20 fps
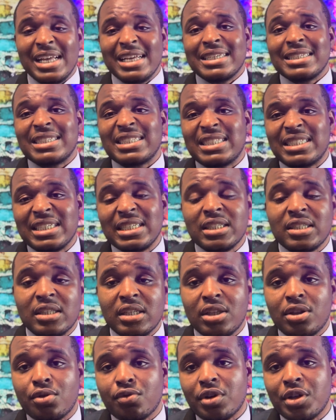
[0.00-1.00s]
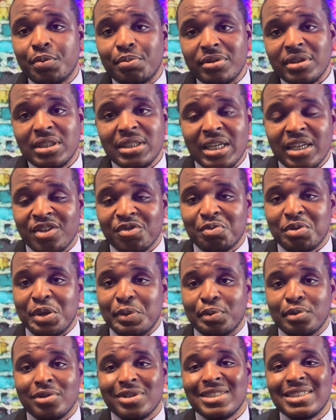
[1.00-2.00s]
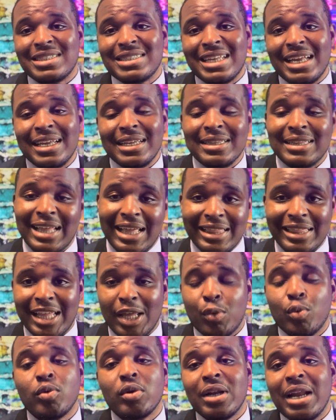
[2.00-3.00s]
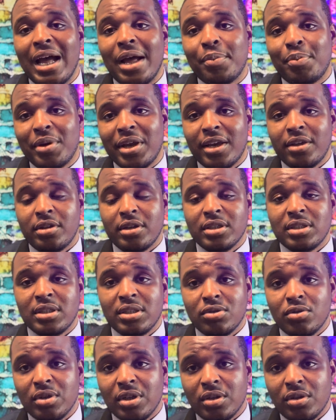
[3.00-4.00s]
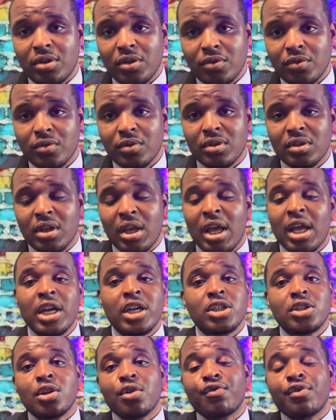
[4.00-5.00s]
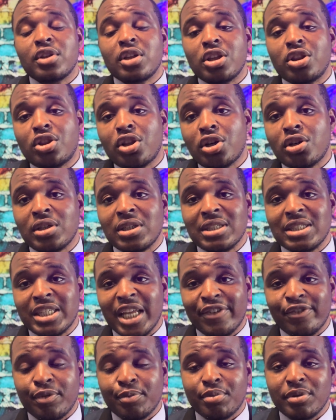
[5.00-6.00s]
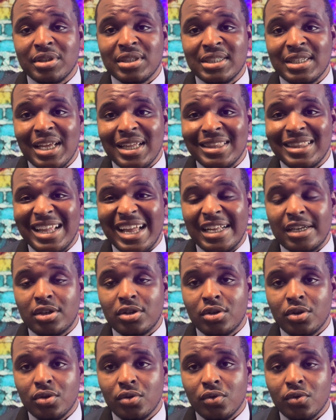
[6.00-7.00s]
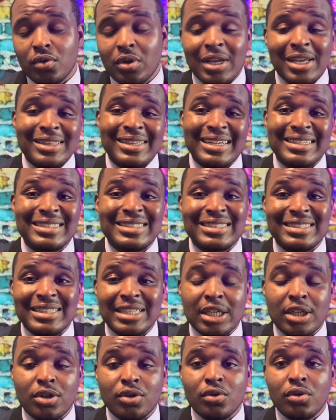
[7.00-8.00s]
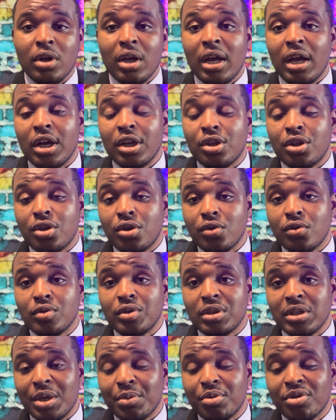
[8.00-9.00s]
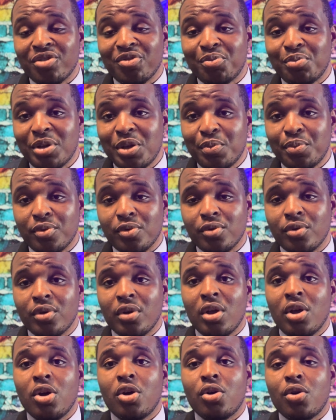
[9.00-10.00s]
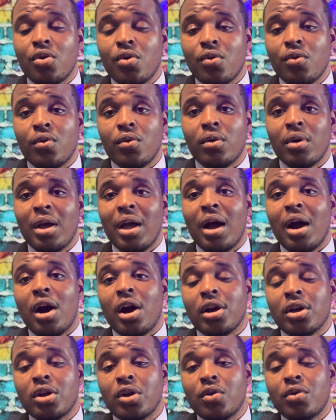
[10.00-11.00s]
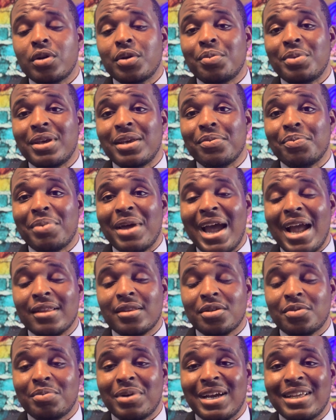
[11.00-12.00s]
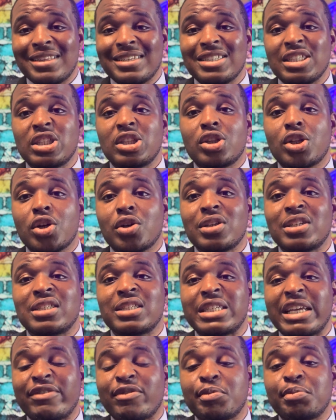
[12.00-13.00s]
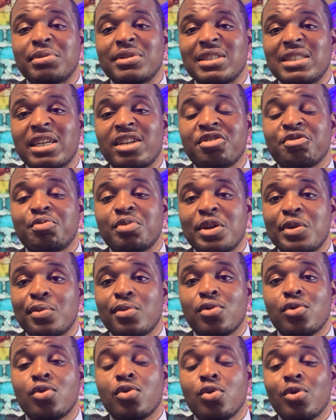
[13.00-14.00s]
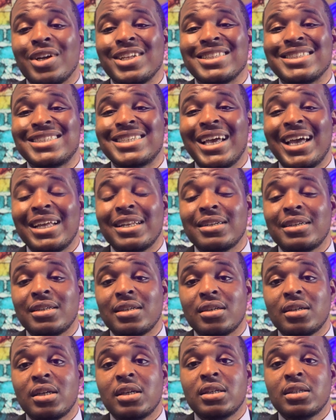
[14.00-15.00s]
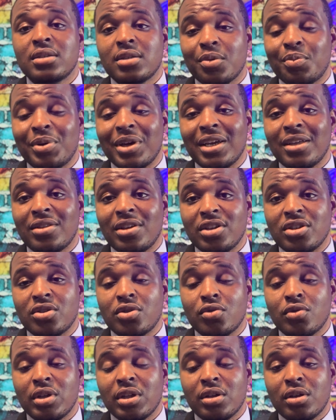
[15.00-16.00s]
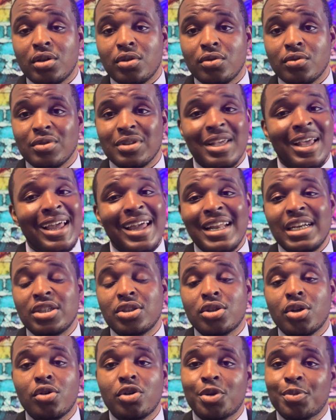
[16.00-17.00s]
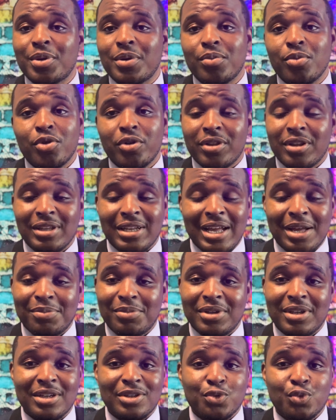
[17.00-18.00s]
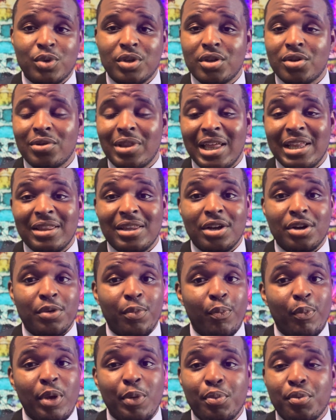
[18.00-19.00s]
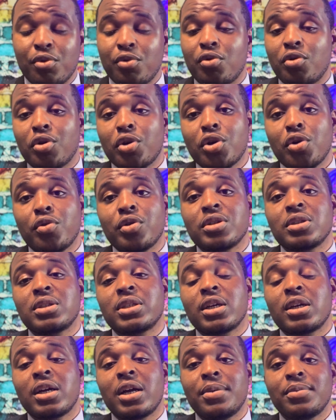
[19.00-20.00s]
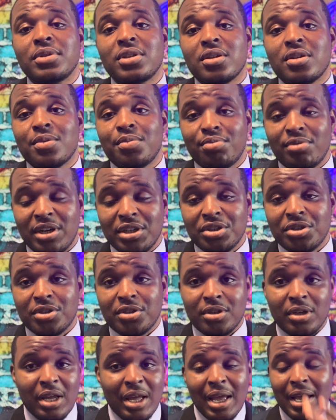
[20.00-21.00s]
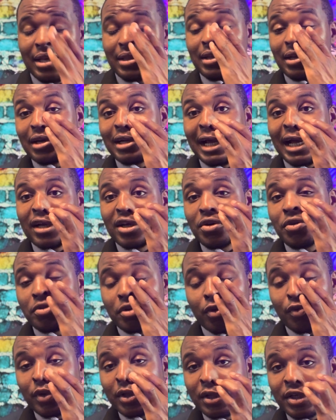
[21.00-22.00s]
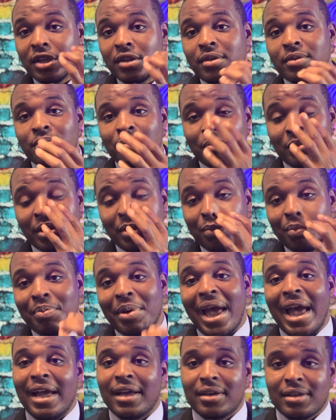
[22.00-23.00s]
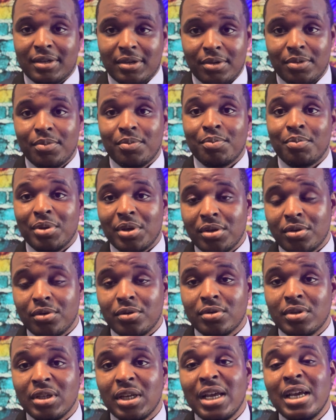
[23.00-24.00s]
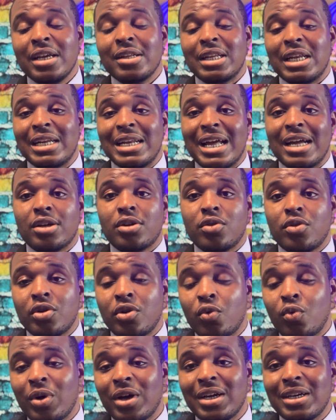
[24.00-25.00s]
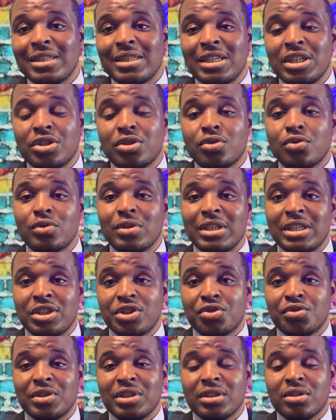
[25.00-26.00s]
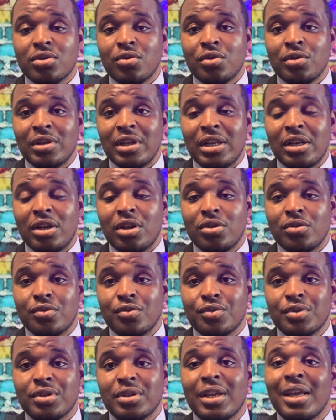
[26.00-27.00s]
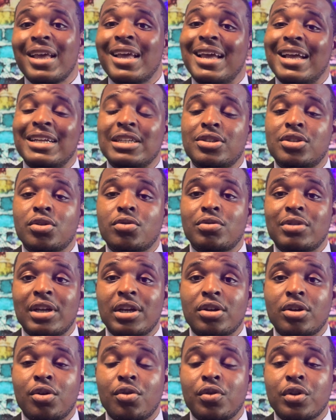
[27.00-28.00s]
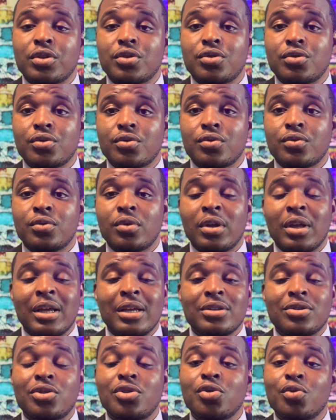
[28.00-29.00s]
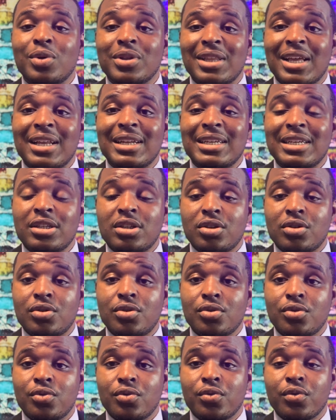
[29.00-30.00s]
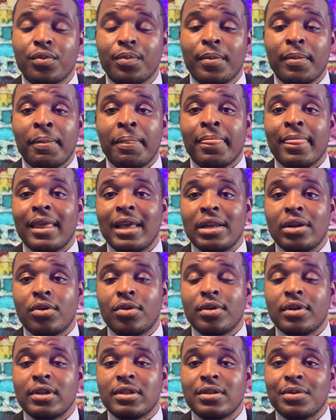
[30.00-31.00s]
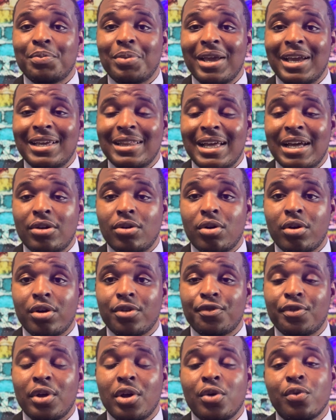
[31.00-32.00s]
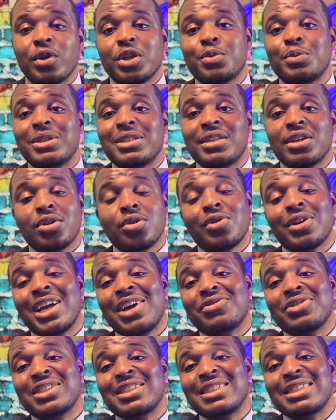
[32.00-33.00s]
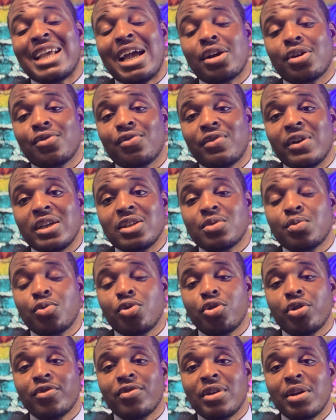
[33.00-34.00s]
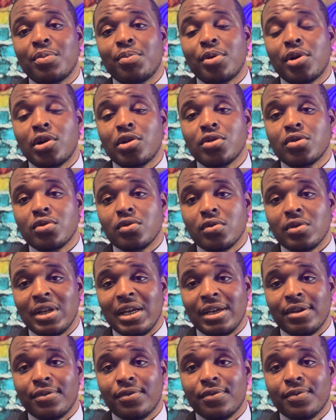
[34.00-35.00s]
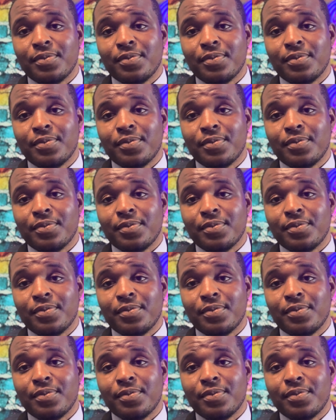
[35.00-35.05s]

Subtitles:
63% of people state that they will not pay their student loans. So for the 37% that do, that's still a huge number of people who are going to be impacted by this. 37% of people who intend to pay their student loans, and it's going to be more than that because we know that there are people who are going to succumb to the pressure. They're not going to want to be back billed. They're not going to want additional interest on their loans. And so they're going to do what they need to do in order to pay that off, which means they're going to have to sacrifice more of their personal life.